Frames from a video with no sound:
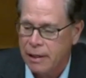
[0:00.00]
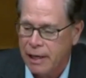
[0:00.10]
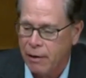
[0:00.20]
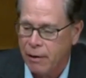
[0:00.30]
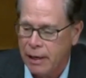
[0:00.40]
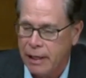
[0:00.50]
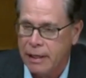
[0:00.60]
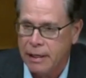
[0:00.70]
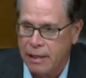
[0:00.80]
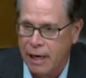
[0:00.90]
hearing
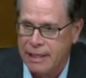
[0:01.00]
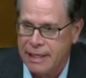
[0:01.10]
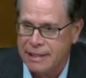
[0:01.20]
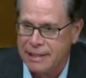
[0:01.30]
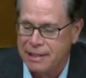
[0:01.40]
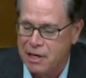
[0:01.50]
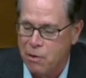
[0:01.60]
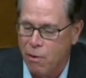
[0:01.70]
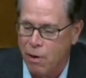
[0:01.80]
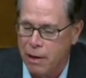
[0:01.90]
in
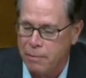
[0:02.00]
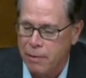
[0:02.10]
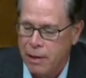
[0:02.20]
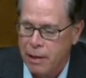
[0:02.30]
1961.